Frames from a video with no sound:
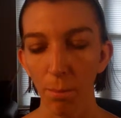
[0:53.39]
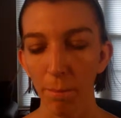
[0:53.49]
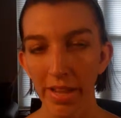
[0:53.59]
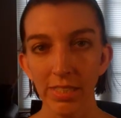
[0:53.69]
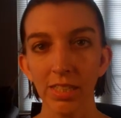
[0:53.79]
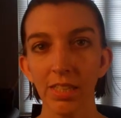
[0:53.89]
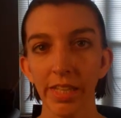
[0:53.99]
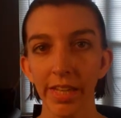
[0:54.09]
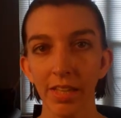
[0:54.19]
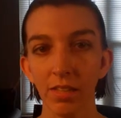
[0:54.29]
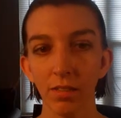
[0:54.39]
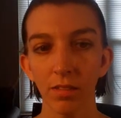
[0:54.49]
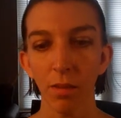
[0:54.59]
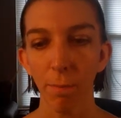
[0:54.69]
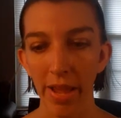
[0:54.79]
Basically,
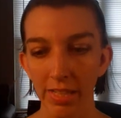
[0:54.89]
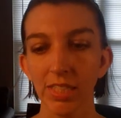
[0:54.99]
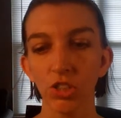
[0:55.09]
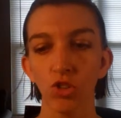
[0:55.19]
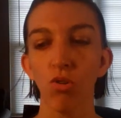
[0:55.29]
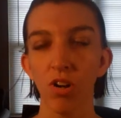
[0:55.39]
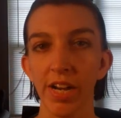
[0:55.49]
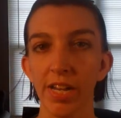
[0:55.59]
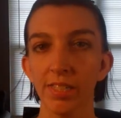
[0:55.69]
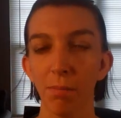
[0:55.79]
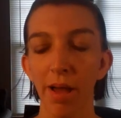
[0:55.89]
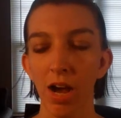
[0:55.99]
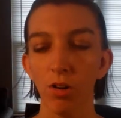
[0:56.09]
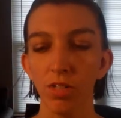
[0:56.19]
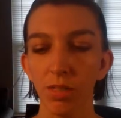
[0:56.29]
the basic story is
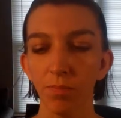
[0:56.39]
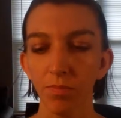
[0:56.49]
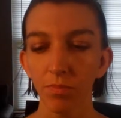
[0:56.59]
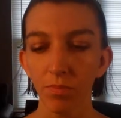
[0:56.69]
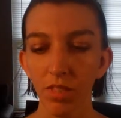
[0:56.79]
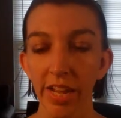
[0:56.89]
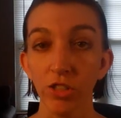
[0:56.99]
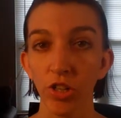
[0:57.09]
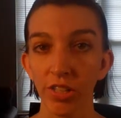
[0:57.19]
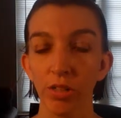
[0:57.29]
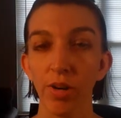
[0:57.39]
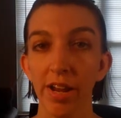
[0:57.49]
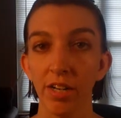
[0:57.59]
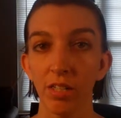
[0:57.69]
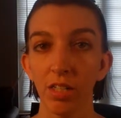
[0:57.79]
about a struggling
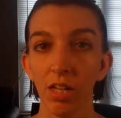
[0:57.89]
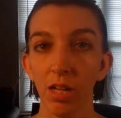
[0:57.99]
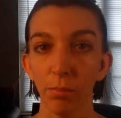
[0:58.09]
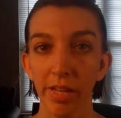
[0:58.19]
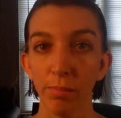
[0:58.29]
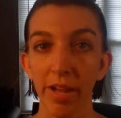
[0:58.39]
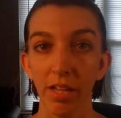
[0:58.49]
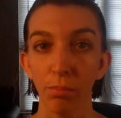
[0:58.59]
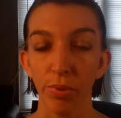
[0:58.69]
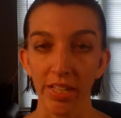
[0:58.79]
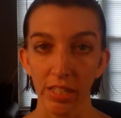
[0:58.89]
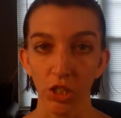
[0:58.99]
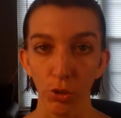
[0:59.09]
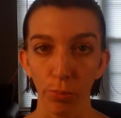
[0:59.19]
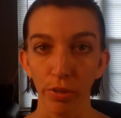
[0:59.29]
writer played by Bradley
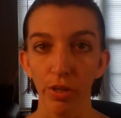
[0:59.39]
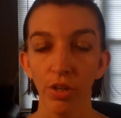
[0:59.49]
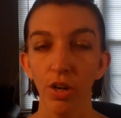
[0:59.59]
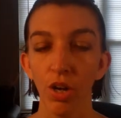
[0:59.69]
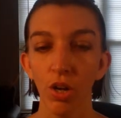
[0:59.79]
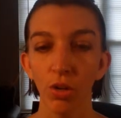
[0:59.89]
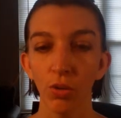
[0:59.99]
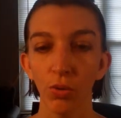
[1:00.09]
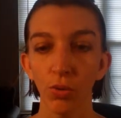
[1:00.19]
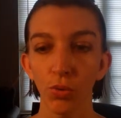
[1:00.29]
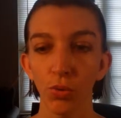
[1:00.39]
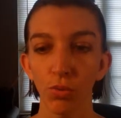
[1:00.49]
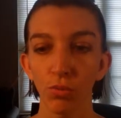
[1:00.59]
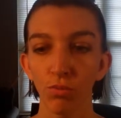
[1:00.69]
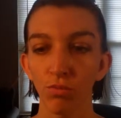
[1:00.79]
Cooper,
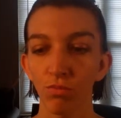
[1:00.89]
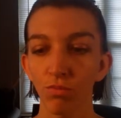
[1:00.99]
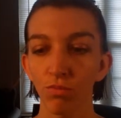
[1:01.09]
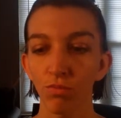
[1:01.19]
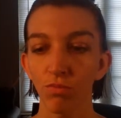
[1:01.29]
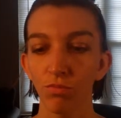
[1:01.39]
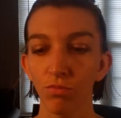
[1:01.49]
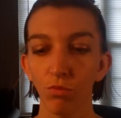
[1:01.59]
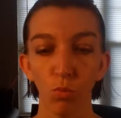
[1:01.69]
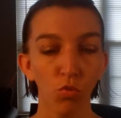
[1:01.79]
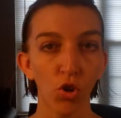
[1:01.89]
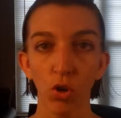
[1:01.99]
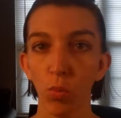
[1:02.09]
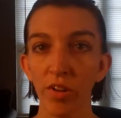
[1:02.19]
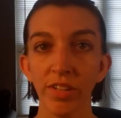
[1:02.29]
who,
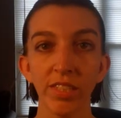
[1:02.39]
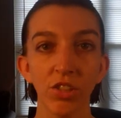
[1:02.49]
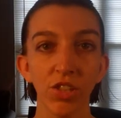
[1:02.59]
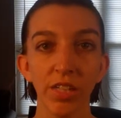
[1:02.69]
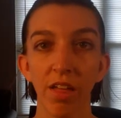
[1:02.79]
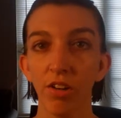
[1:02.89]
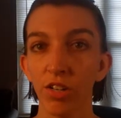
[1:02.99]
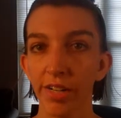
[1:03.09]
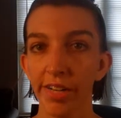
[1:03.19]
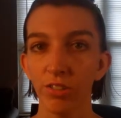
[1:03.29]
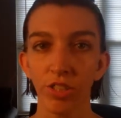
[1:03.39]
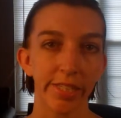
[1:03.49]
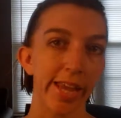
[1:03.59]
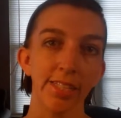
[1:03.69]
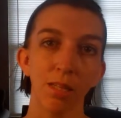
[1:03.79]
for one reason or another, he just
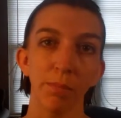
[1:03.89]
can't seem